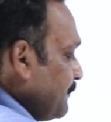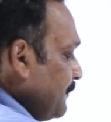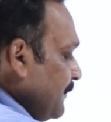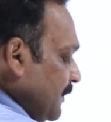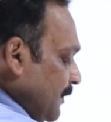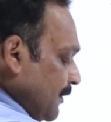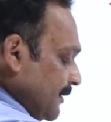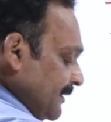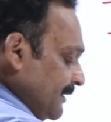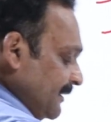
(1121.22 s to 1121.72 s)

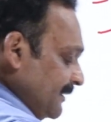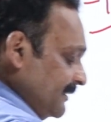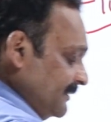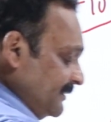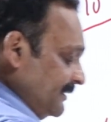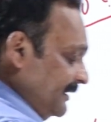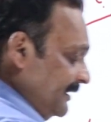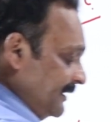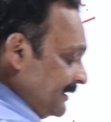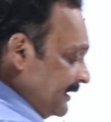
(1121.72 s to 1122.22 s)
okay, that is
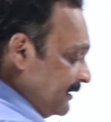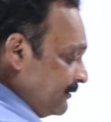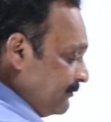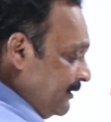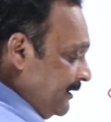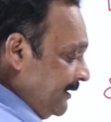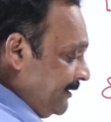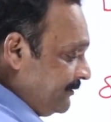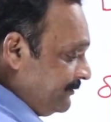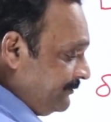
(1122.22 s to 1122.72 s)
heat
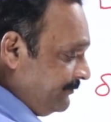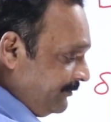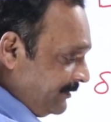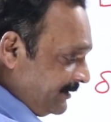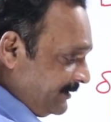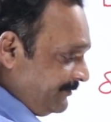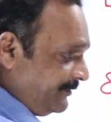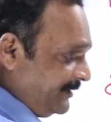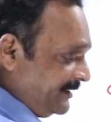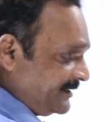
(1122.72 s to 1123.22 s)
required for
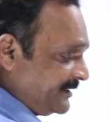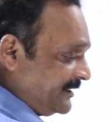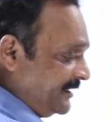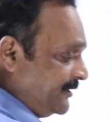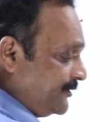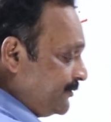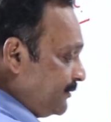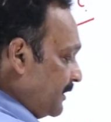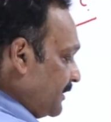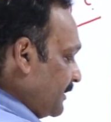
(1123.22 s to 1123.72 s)
the phase
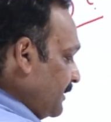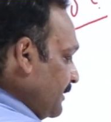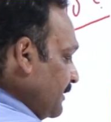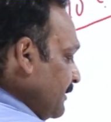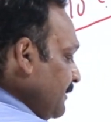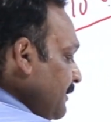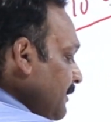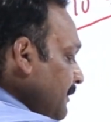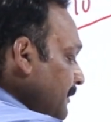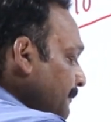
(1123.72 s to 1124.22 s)
change to occur
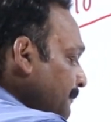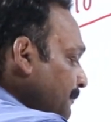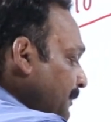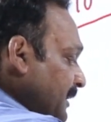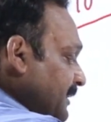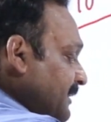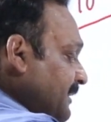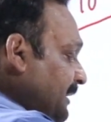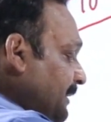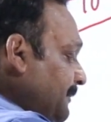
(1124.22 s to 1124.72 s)

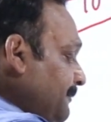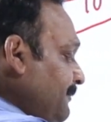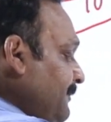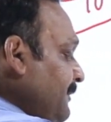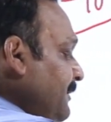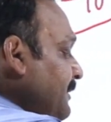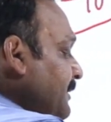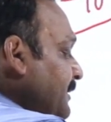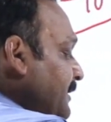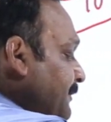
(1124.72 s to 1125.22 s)
per gram.
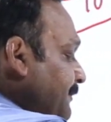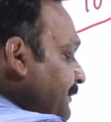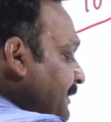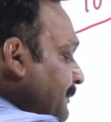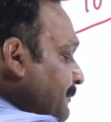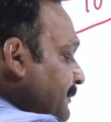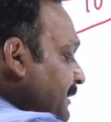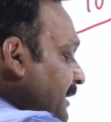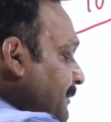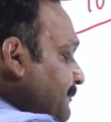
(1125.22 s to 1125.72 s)
If
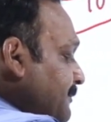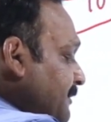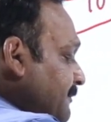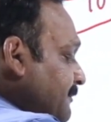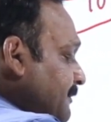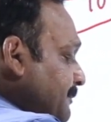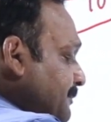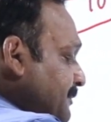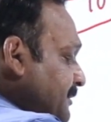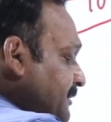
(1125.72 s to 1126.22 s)
m grams of
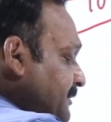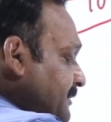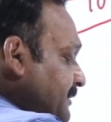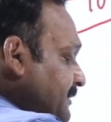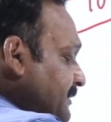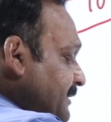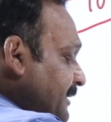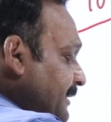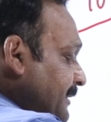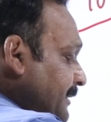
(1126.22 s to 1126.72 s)
substance
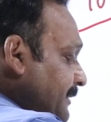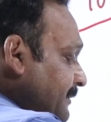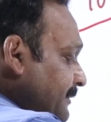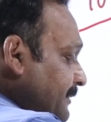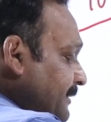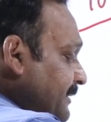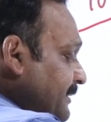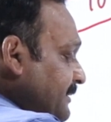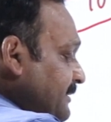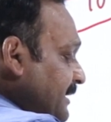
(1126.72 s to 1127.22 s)
is taken,
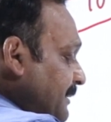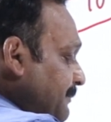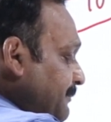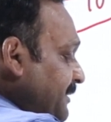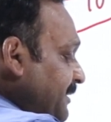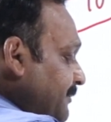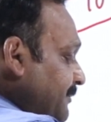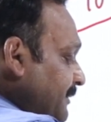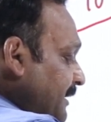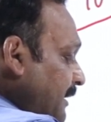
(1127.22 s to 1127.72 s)
it is m
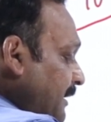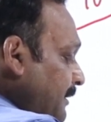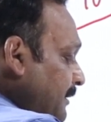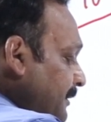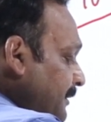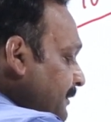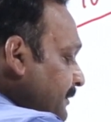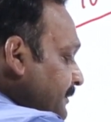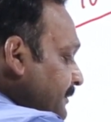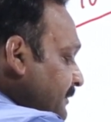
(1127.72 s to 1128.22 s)
into L.
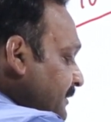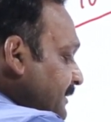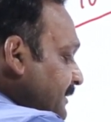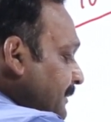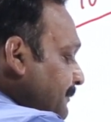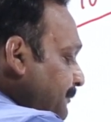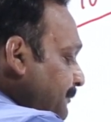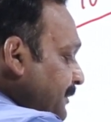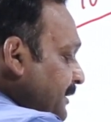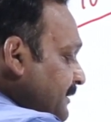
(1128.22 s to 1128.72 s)
The
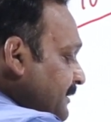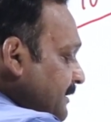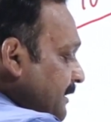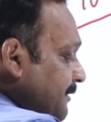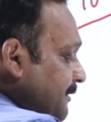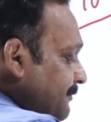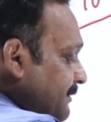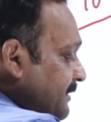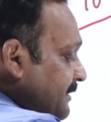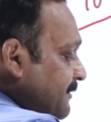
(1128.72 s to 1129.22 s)
temperature
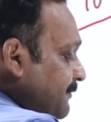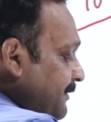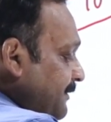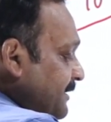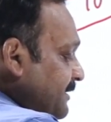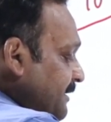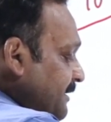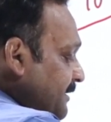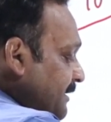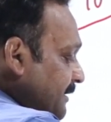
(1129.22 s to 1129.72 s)
at which that
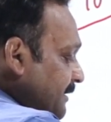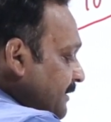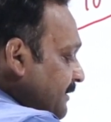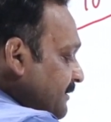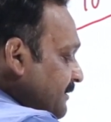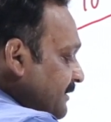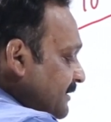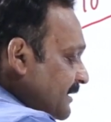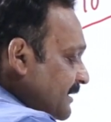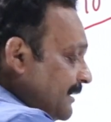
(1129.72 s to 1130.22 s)
phase change
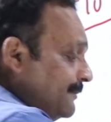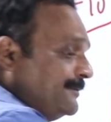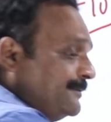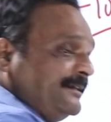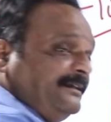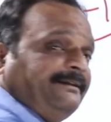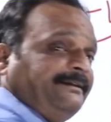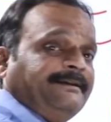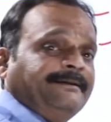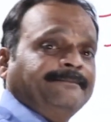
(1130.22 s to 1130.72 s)
occurs is
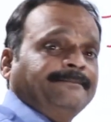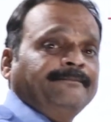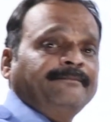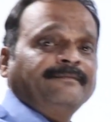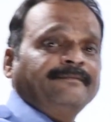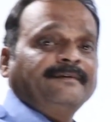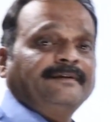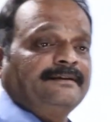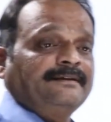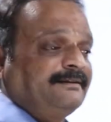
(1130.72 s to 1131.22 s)
capital T.
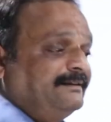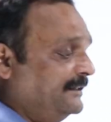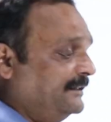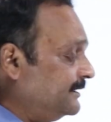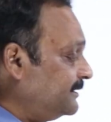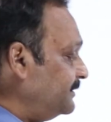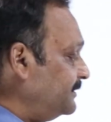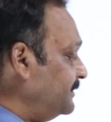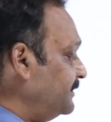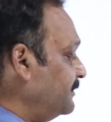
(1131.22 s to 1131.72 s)
This
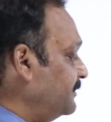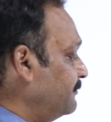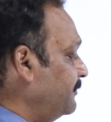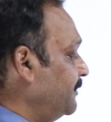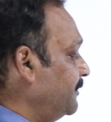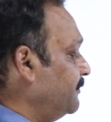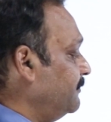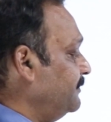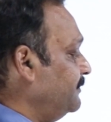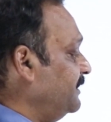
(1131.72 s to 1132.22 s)
ds is
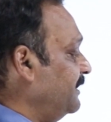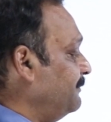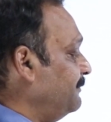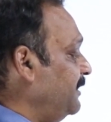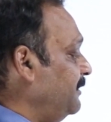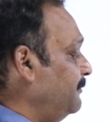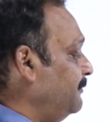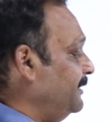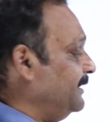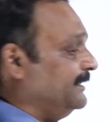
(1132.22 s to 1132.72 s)
equal to
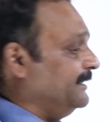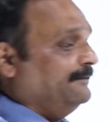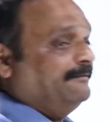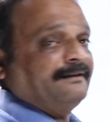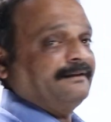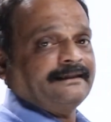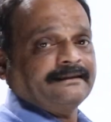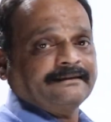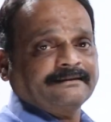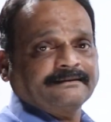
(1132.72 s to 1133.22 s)
mL by T,
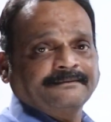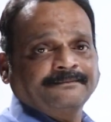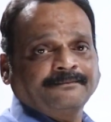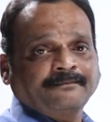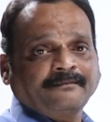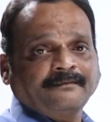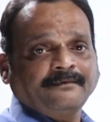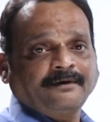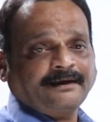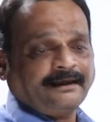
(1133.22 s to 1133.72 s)
we write.
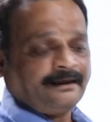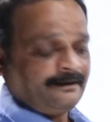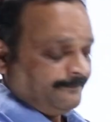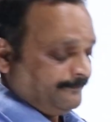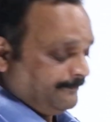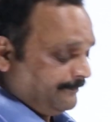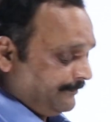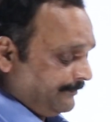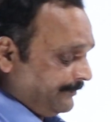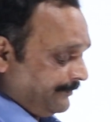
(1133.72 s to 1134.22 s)
Okay,
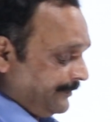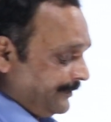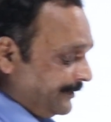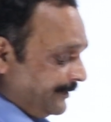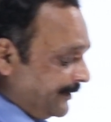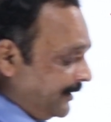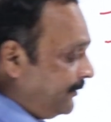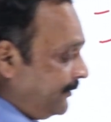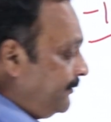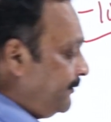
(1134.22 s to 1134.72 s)

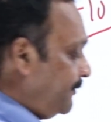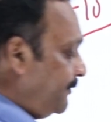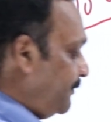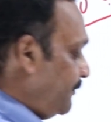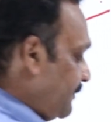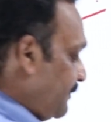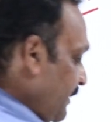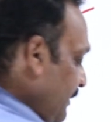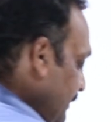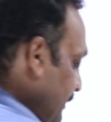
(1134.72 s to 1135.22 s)
now you
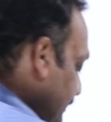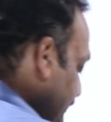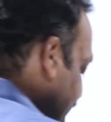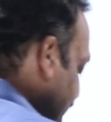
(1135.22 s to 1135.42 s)
take a